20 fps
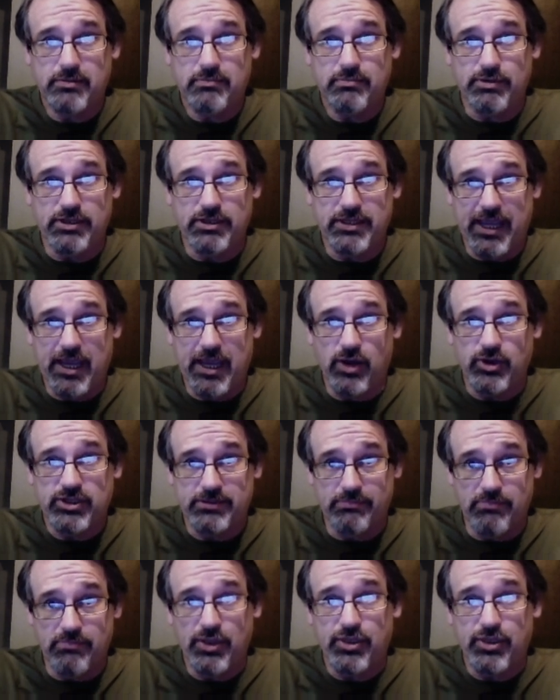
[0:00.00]
But now it's a
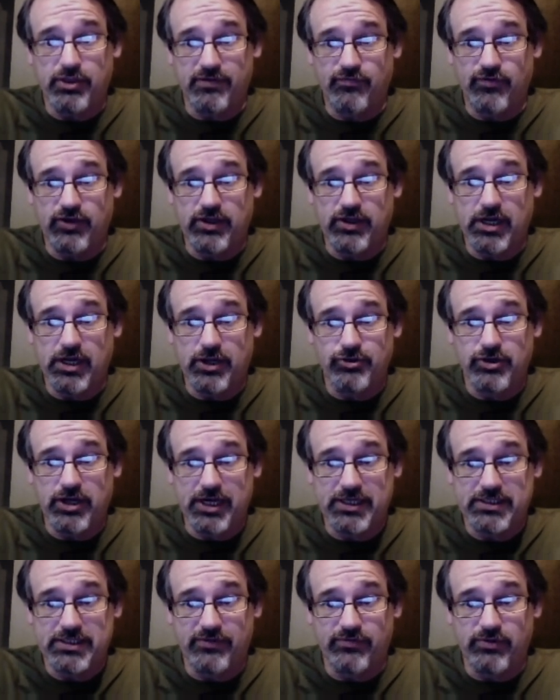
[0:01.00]
monthly fee at
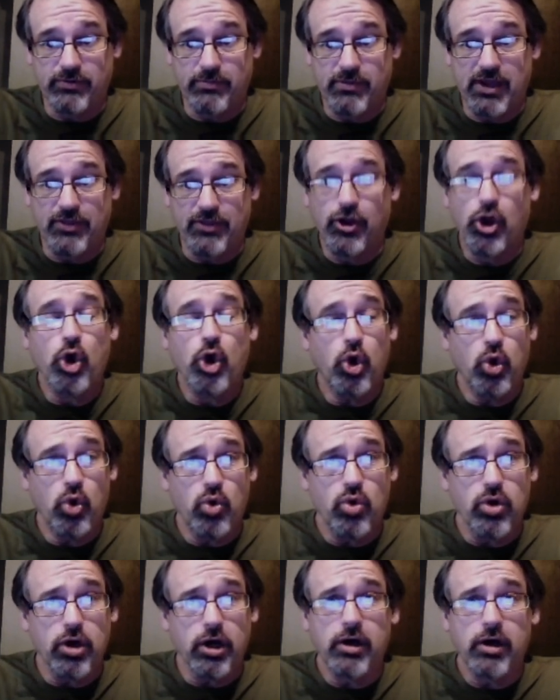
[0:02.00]
$197 a month.
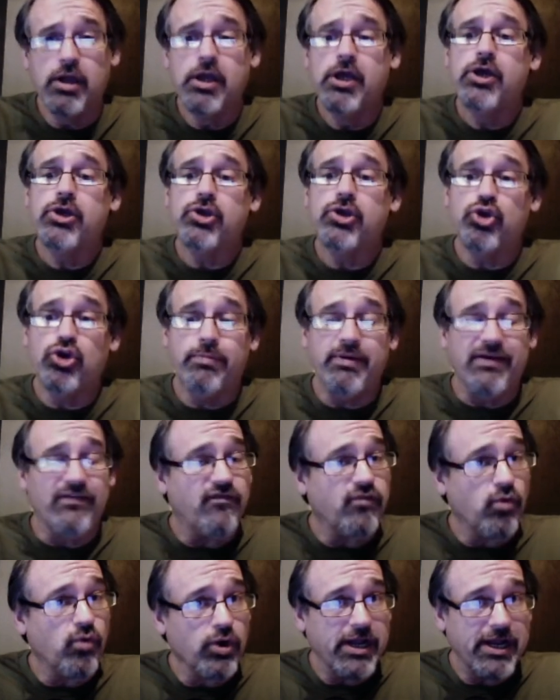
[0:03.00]
Or you can pay
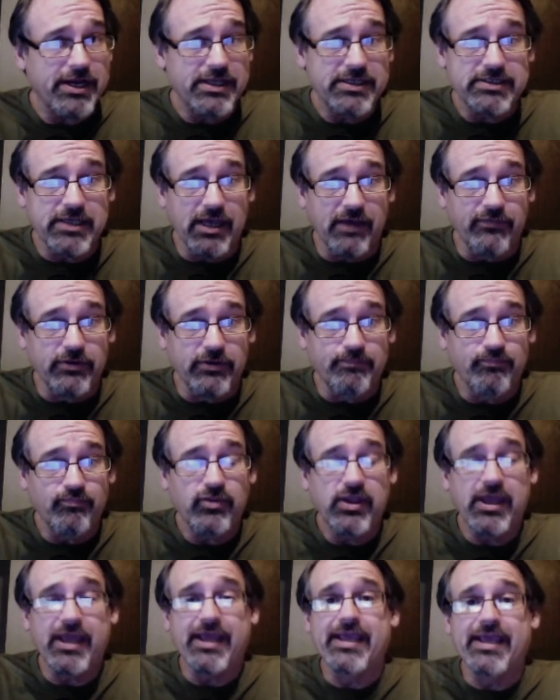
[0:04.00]
$497
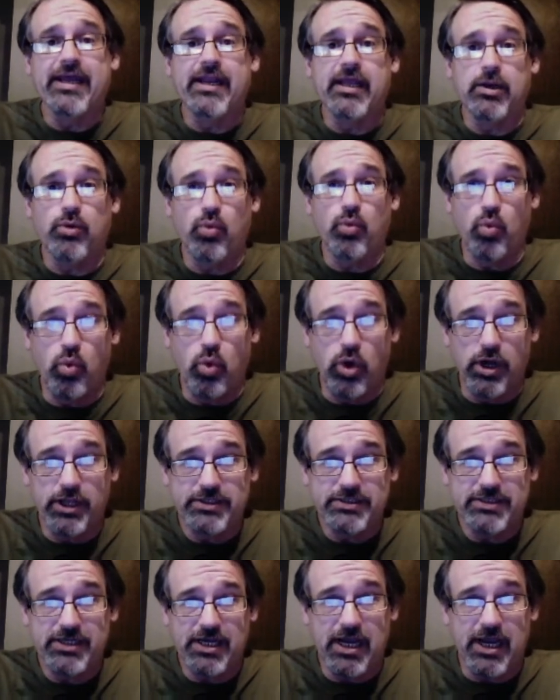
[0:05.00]
and get it one
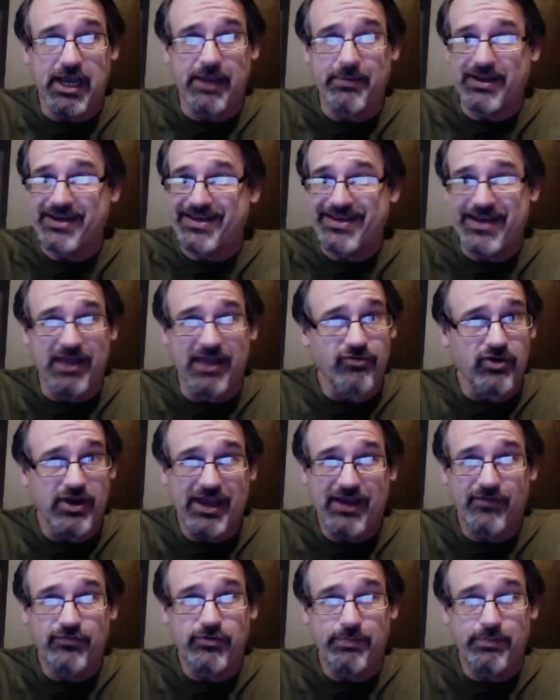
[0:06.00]
time and never
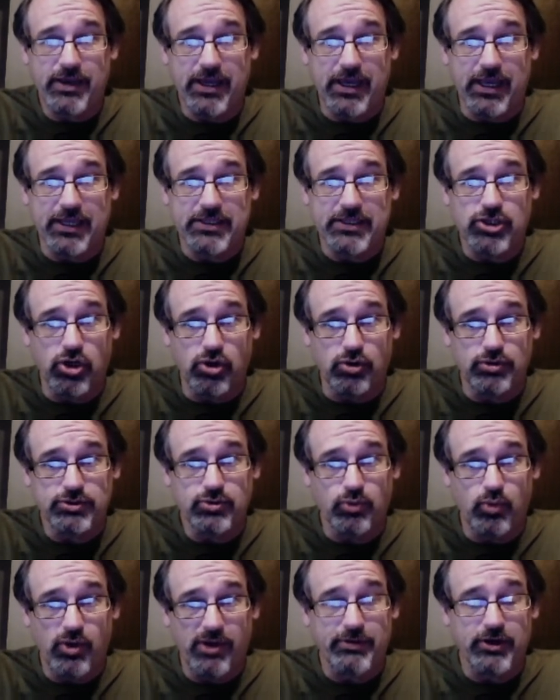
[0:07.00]
have to pay to host
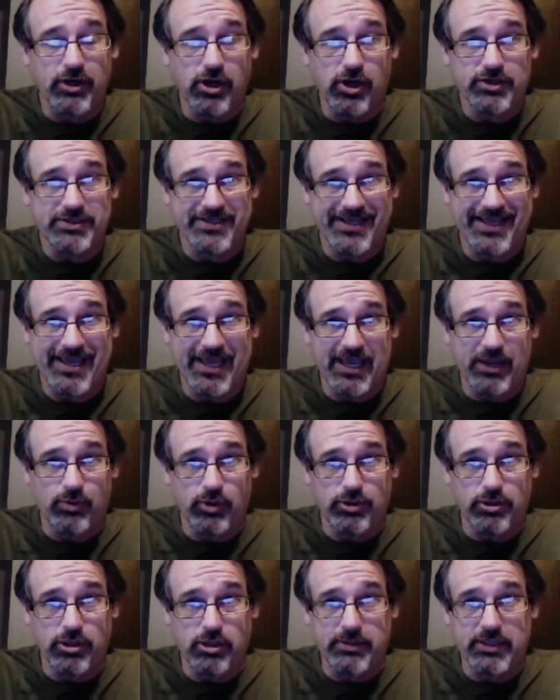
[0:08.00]
webinars again,
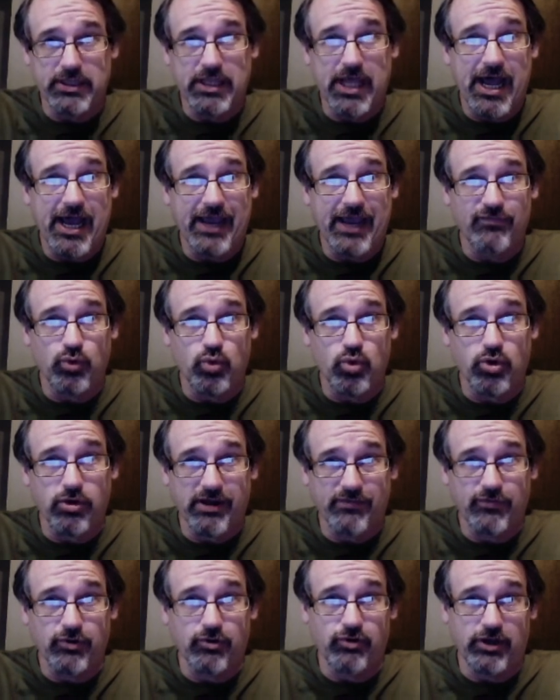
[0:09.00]
whether they be live or
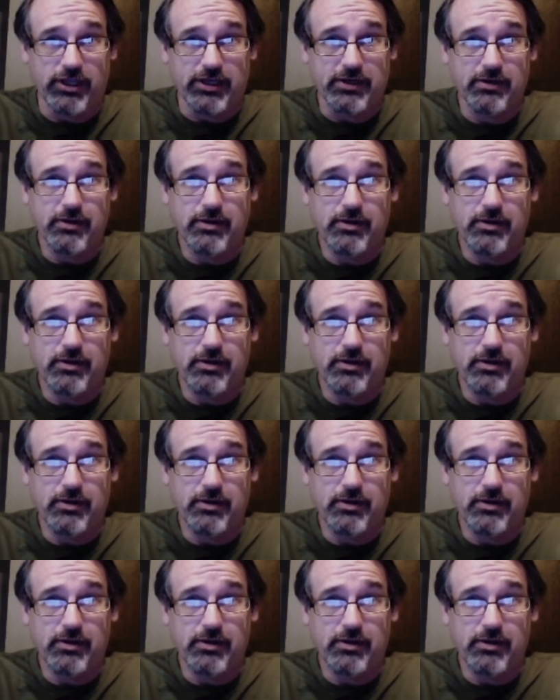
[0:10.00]
evergreen.